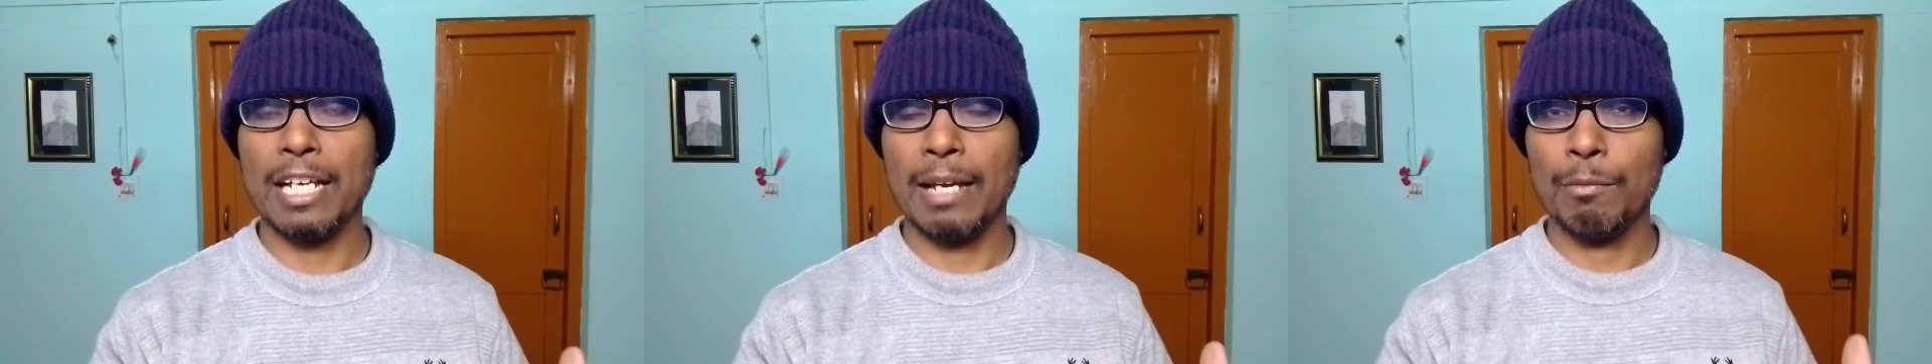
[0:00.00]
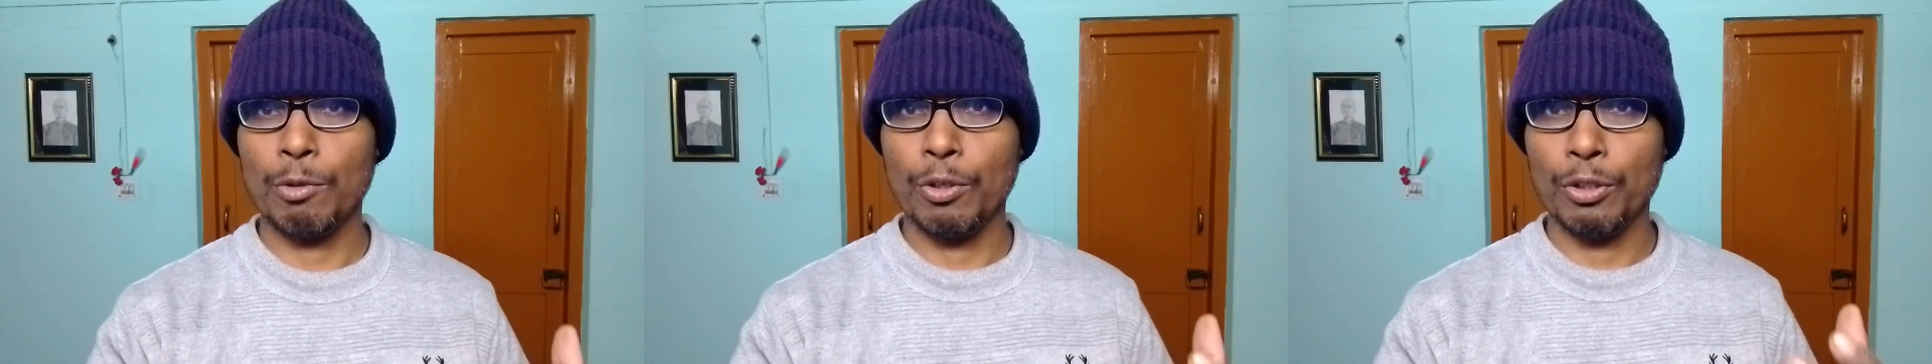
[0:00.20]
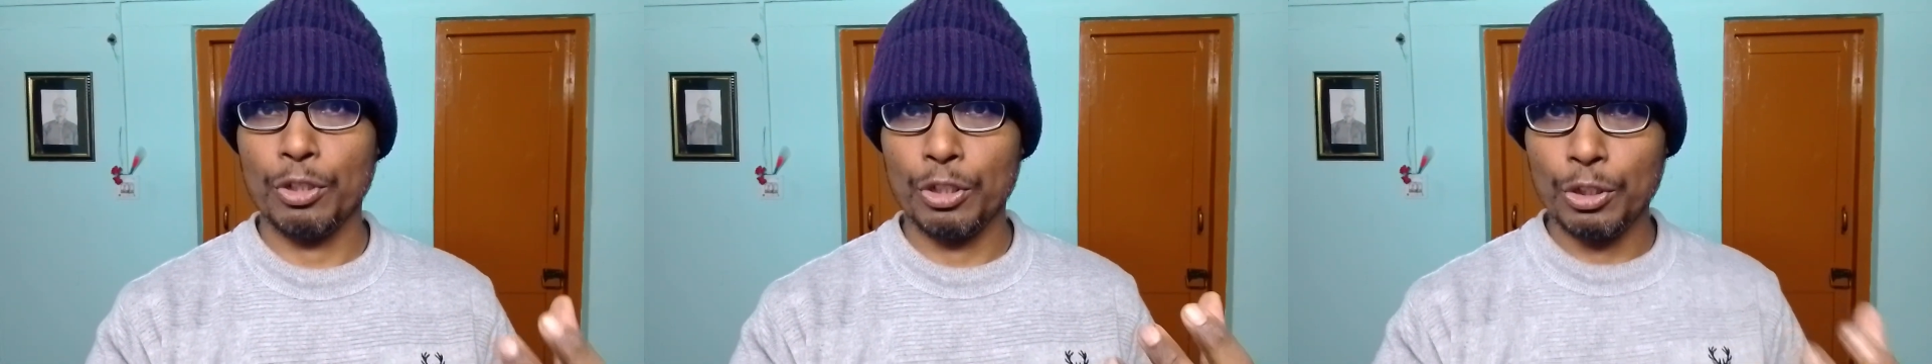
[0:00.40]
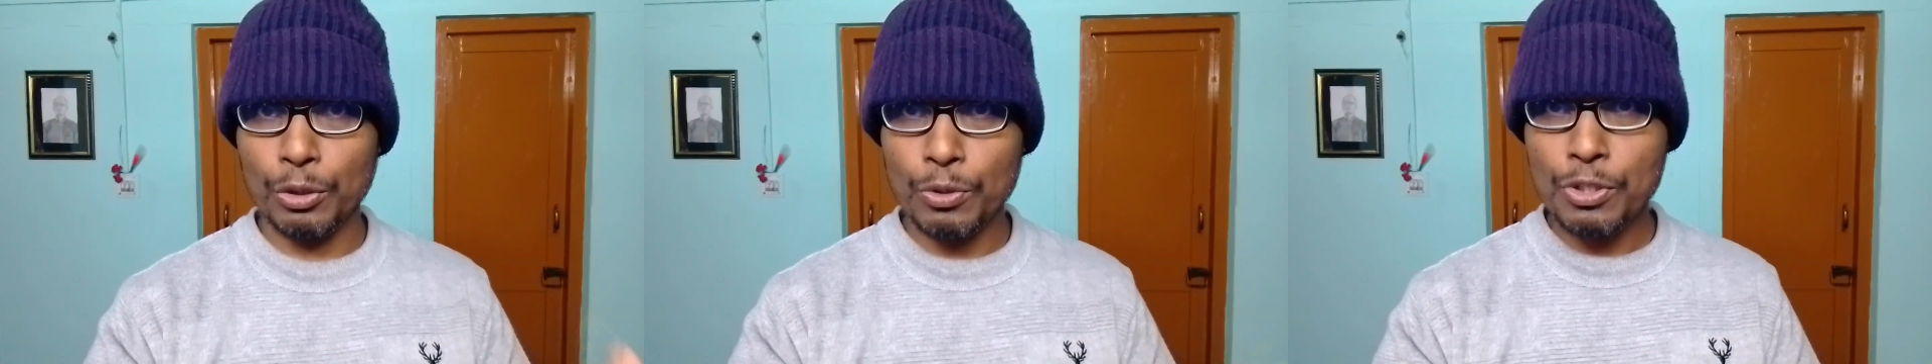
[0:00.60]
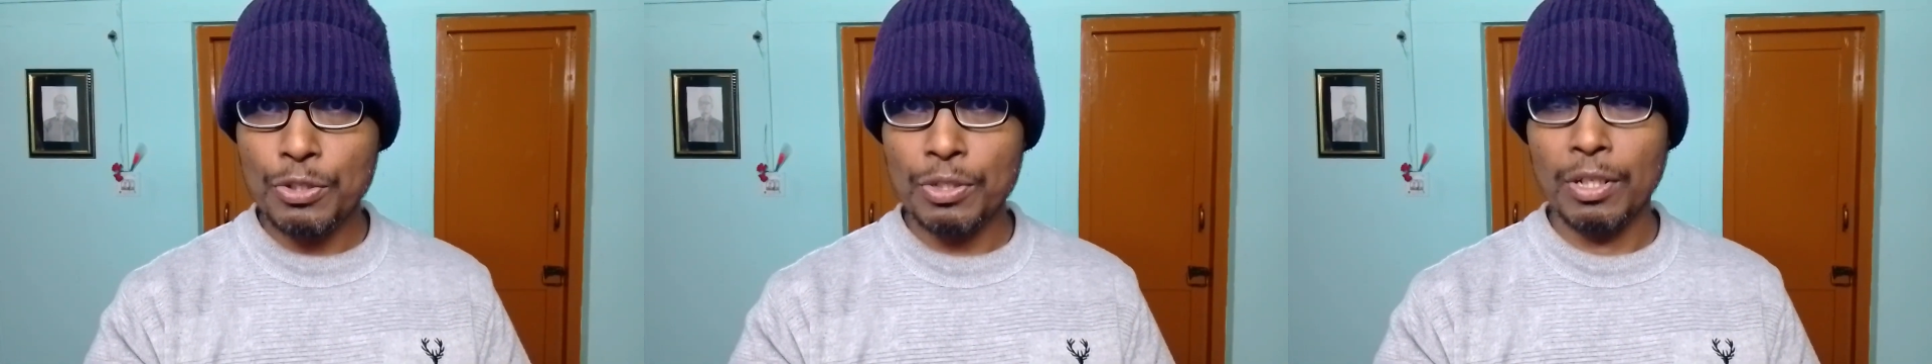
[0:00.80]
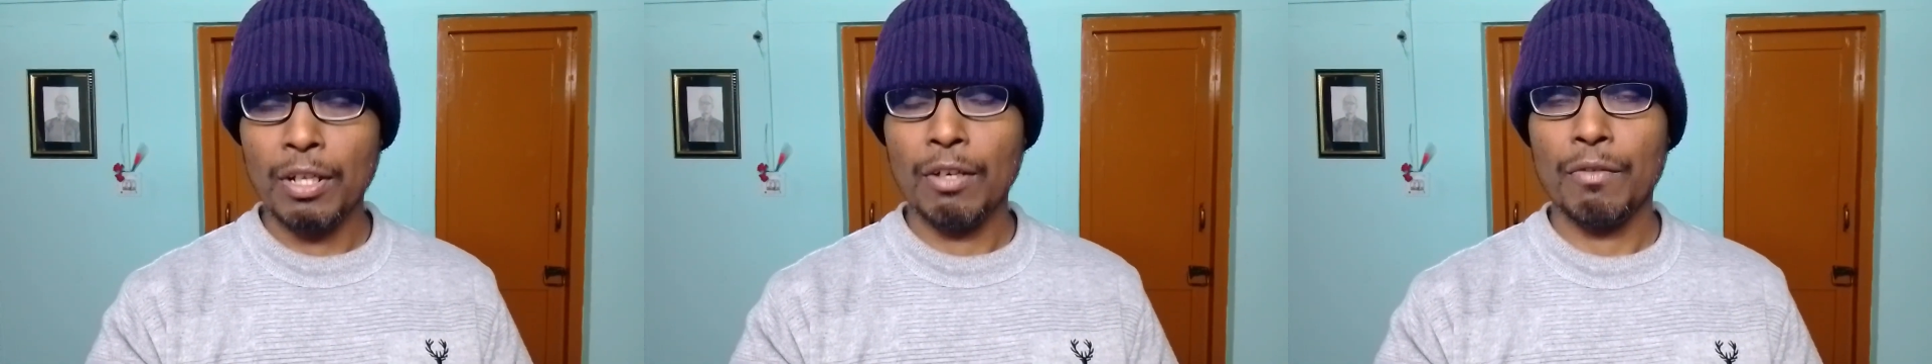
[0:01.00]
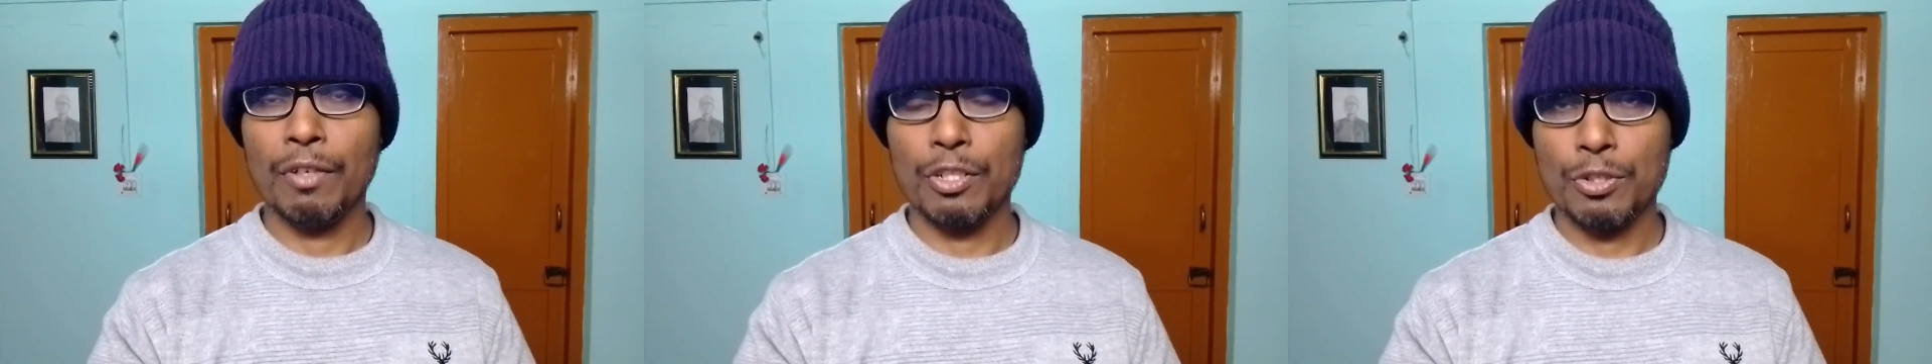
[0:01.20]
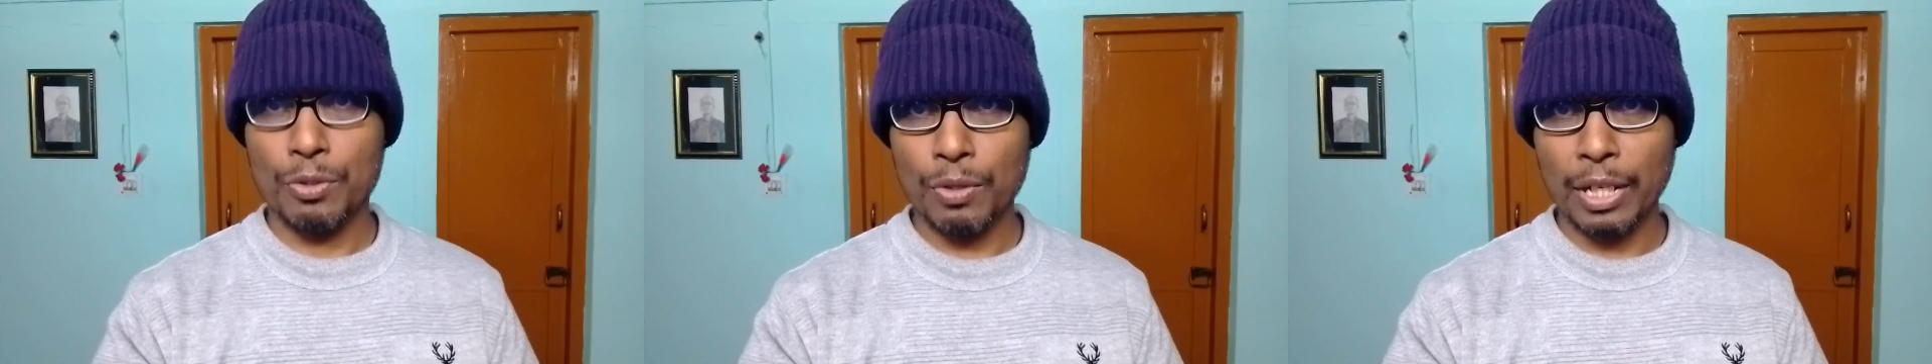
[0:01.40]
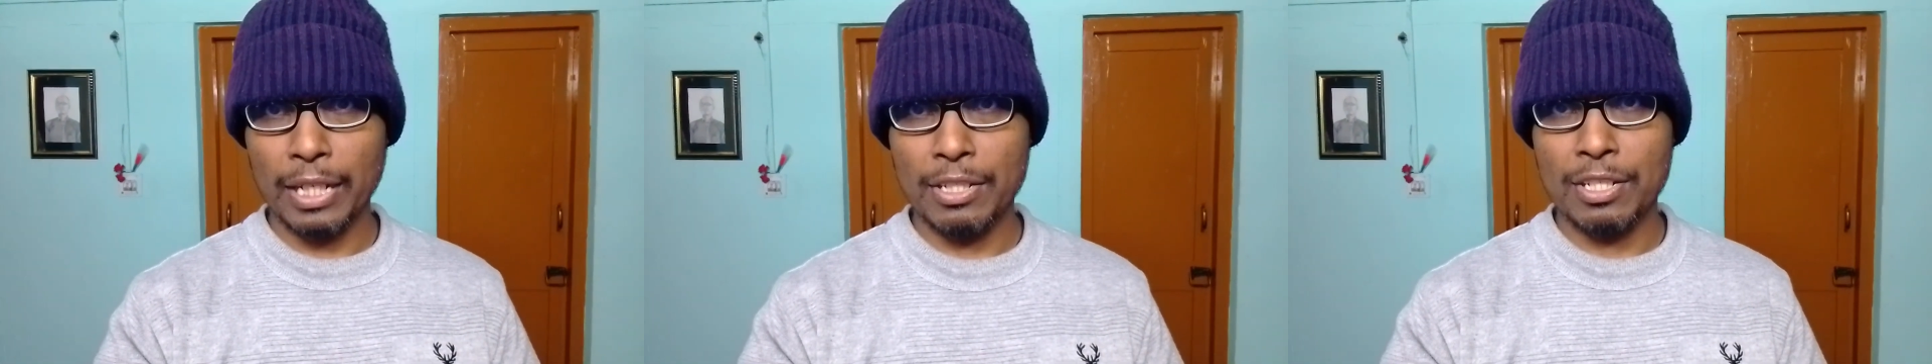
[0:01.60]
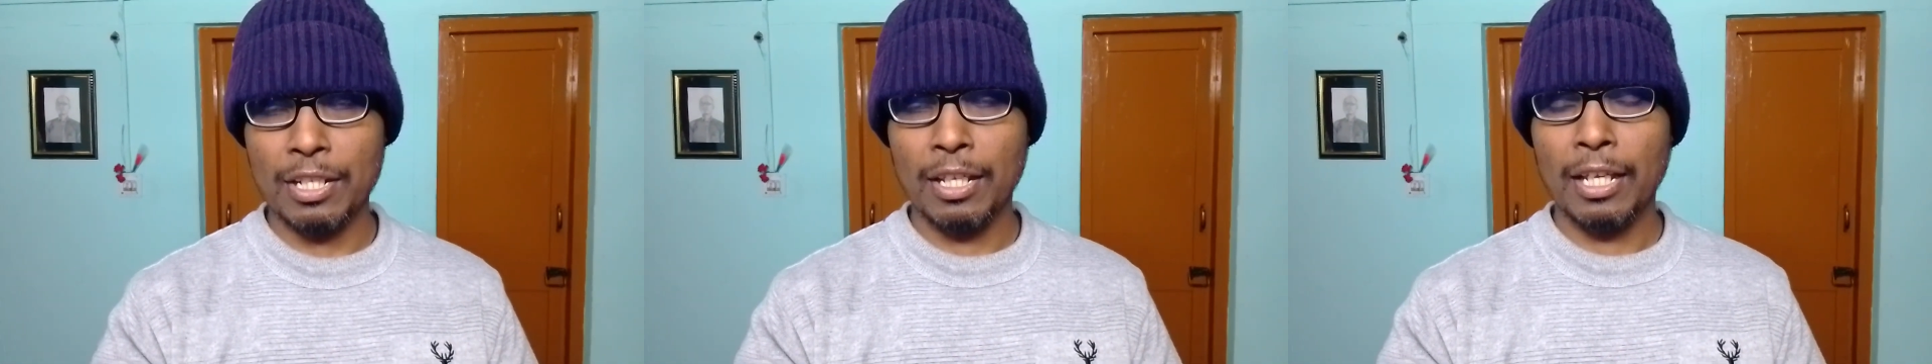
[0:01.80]
which I am going to use for
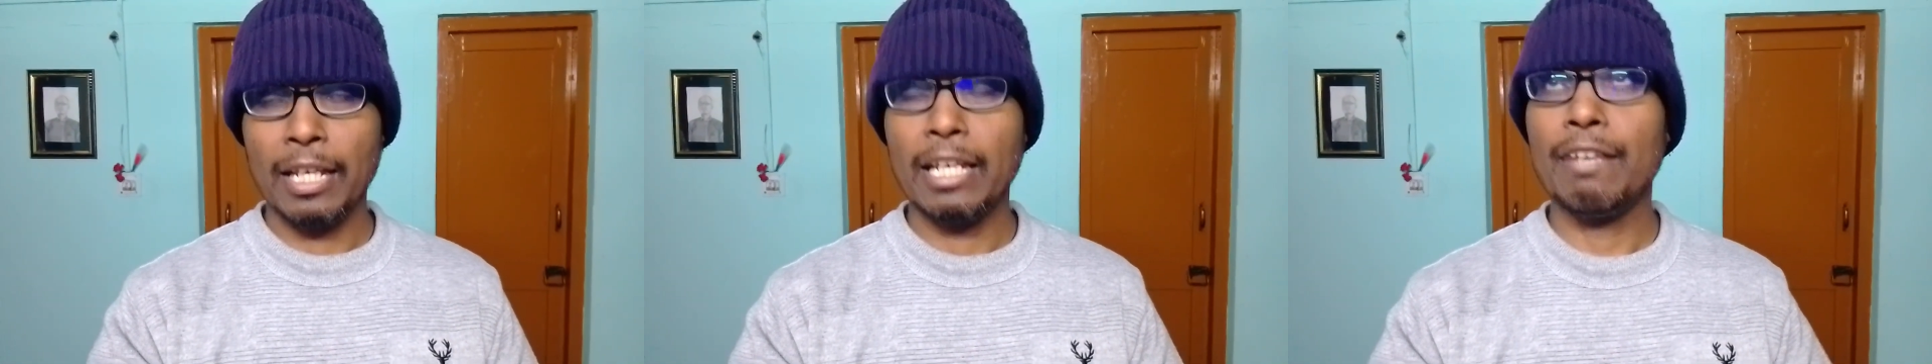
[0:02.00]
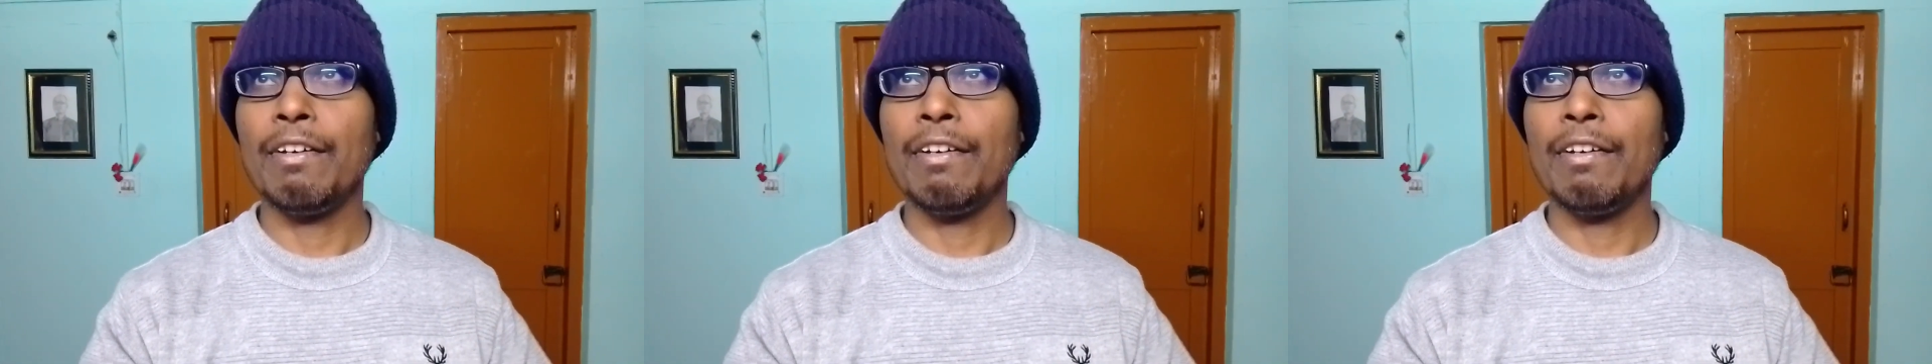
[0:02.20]
tonight.